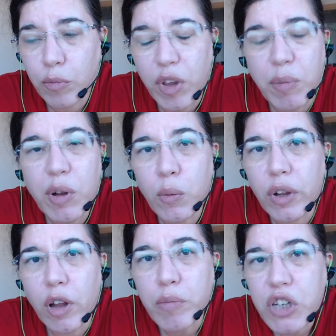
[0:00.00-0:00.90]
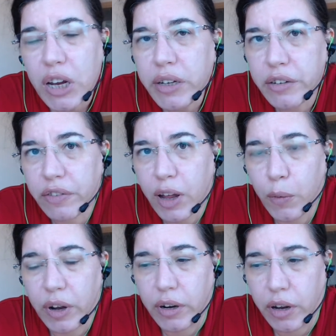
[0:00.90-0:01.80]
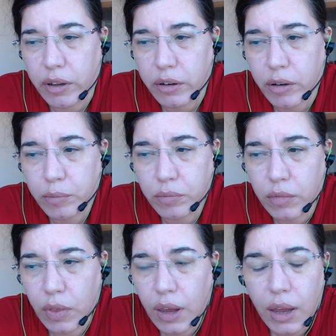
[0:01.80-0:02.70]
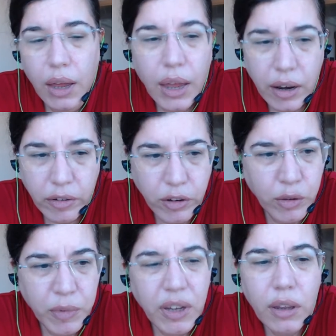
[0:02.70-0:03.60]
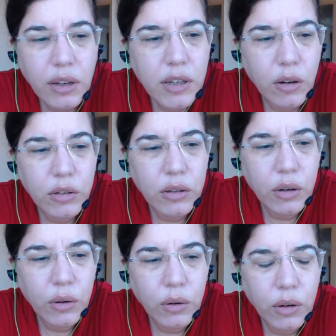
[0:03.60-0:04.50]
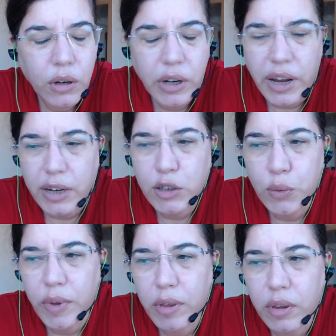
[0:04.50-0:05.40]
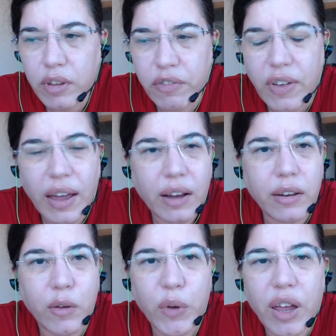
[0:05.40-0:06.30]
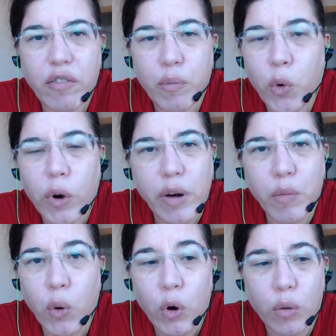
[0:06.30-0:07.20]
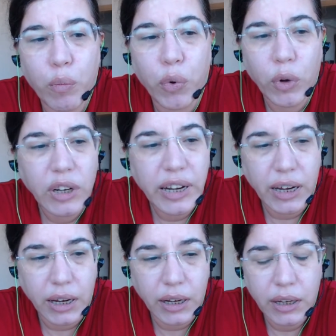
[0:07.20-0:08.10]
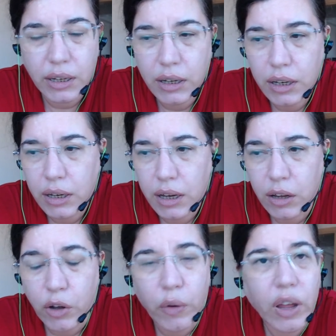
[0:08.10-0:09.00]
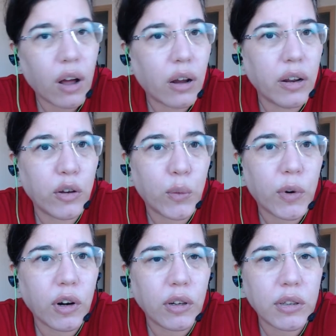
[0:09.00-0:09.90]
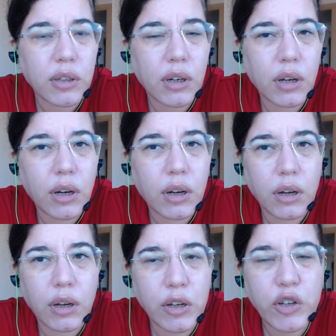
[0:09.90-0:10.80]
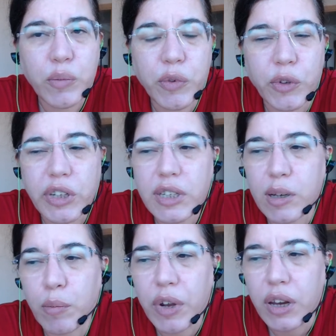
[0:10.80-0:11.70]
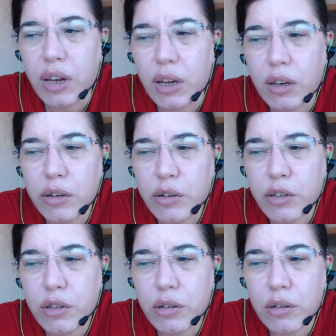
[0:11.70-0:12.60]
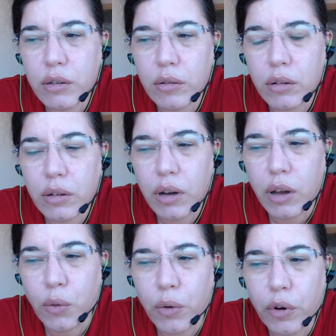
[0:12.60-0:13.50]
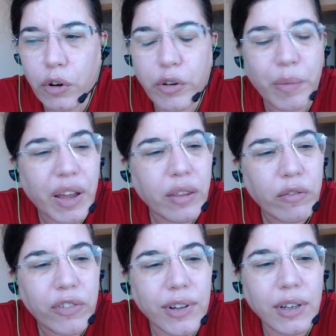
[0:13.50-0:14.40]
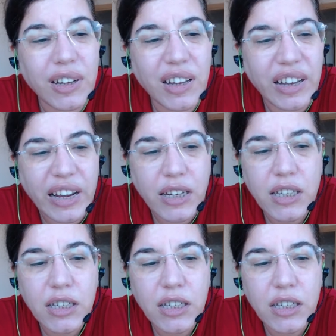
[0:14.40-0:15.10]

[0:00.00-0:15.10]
people will objectify one another. And to me, this also connects with the fact that we have more and more bullying going on in the world. You bully somebody in order to make them feel less